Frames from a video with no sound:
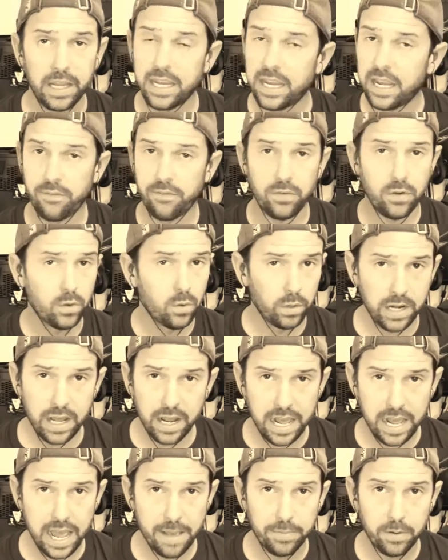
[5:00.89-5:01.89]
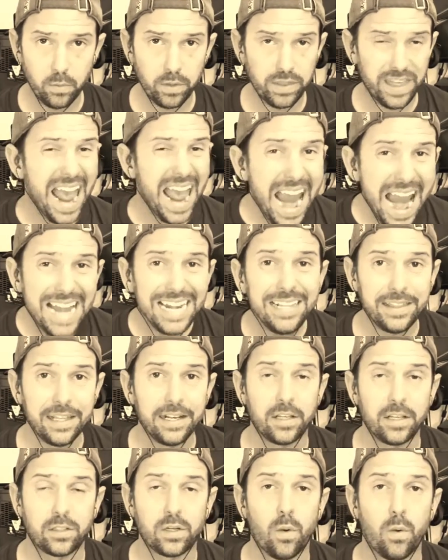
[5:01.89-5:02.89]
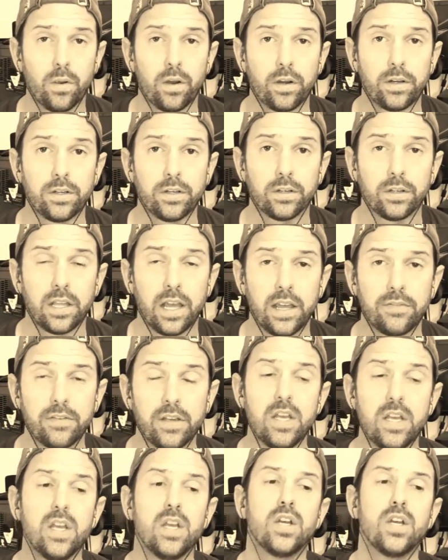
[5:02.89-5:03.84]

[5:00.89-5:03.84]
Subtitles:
If you're not happy with anything that's going on in your life,